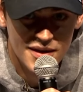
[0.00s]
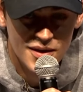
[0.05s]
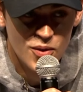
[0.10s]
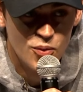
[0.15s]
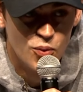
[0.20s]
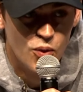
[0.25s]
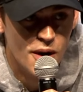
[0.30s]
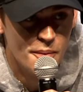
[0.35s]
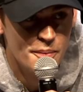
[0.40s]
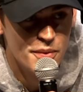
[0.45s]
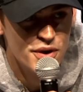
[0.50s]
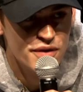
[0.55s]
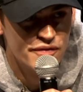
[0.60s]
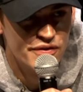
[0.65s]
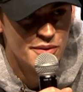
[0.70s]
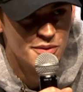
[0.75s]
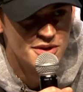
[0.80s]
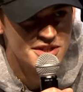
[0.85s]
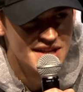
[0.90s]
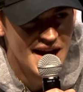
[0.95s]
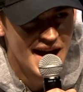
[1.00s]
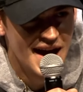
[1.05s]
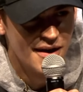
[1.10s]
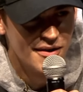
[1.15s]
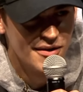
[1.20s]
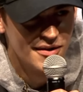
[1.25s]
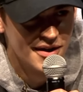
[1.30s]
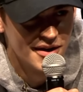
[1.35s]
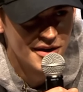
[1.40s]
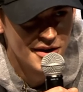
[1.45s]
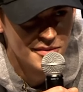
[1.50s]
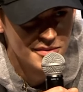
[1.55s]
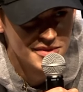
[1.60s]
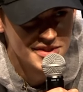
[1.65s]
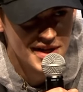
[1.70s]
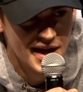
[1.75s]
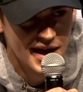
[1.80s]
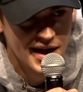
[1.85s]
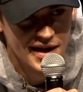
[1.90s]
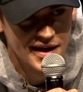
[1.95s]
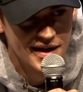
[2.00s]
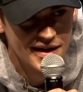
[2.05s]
What movie was that? How long ago was that?